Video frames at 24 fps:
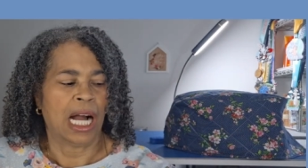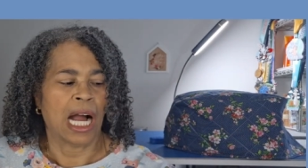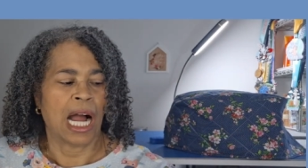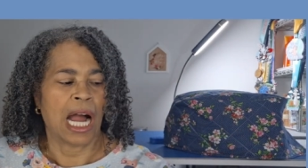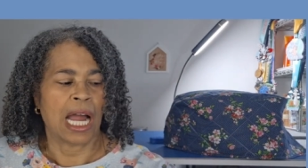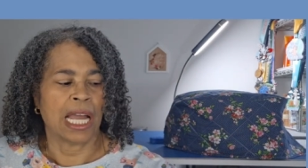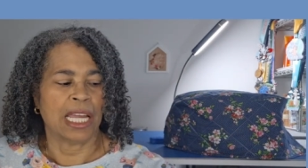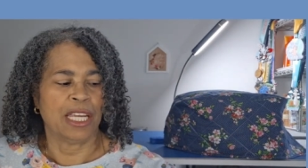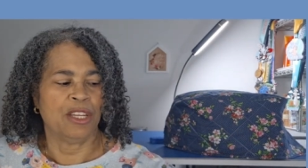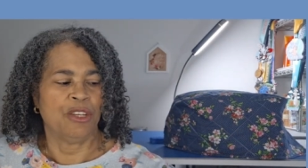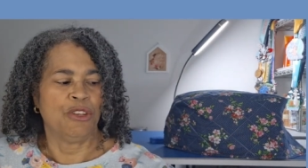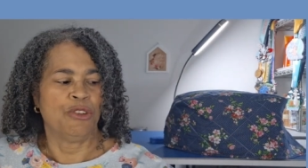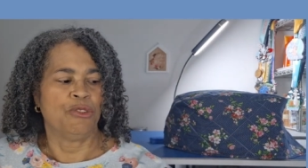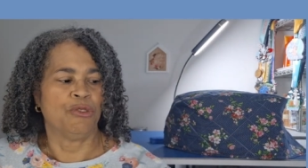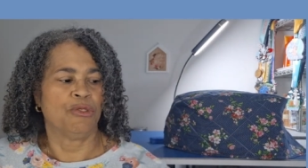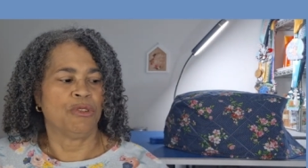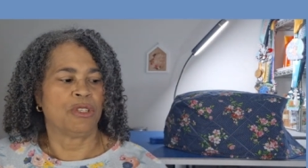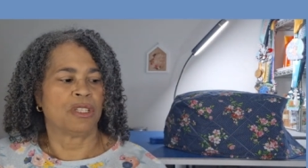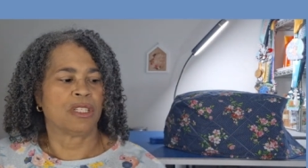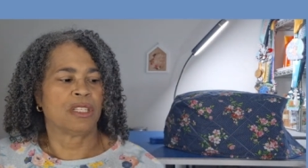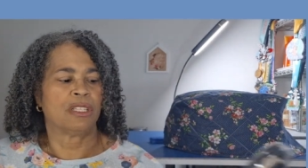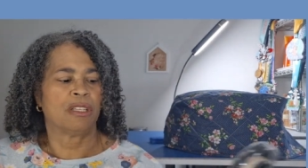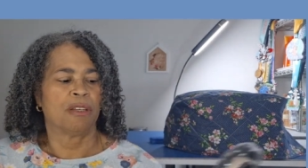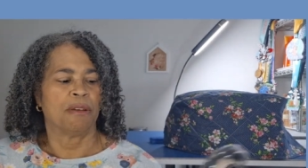I
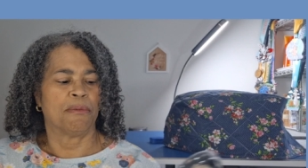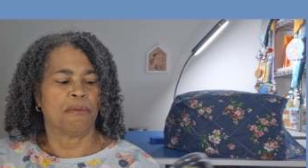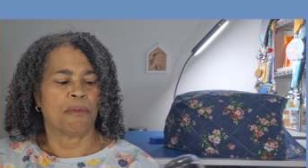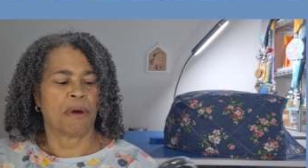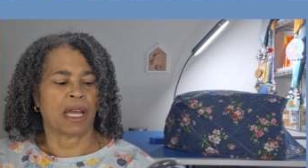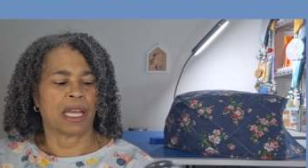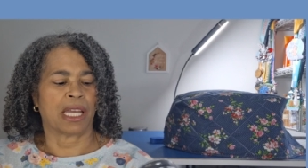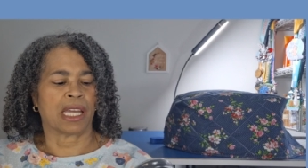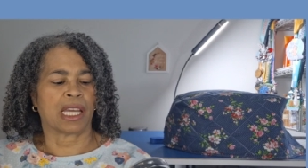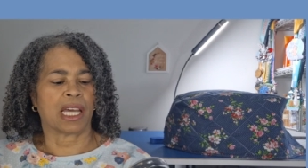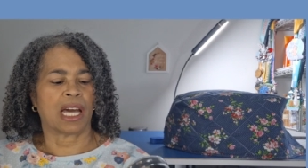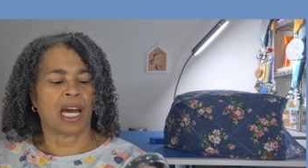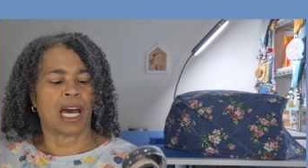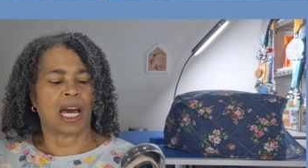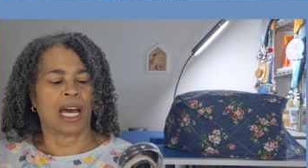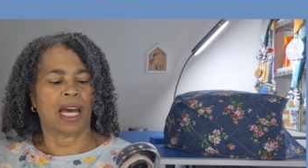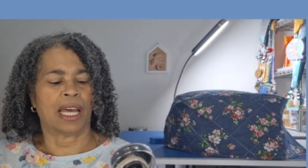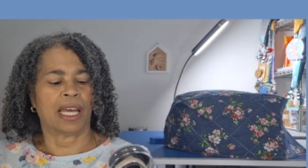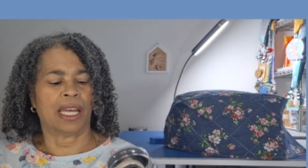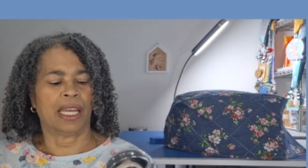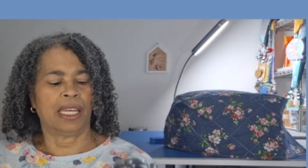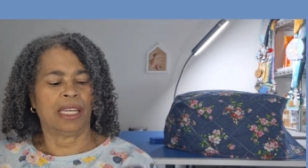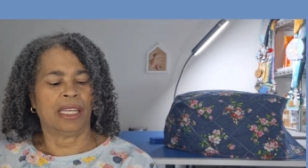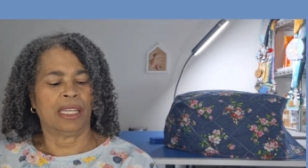used my
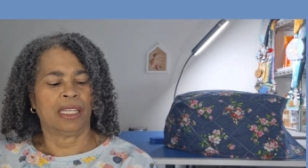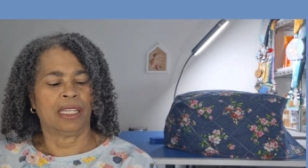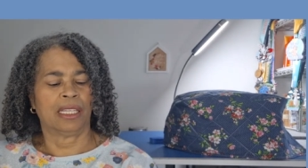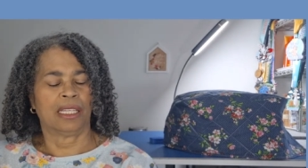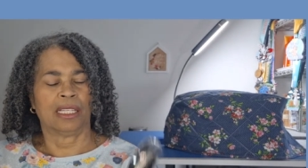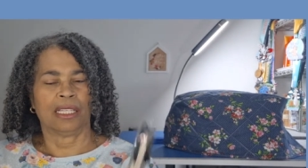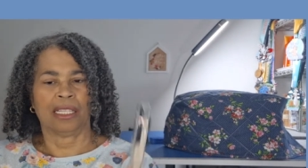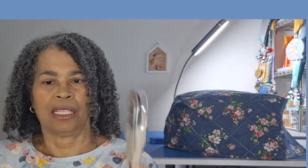Kai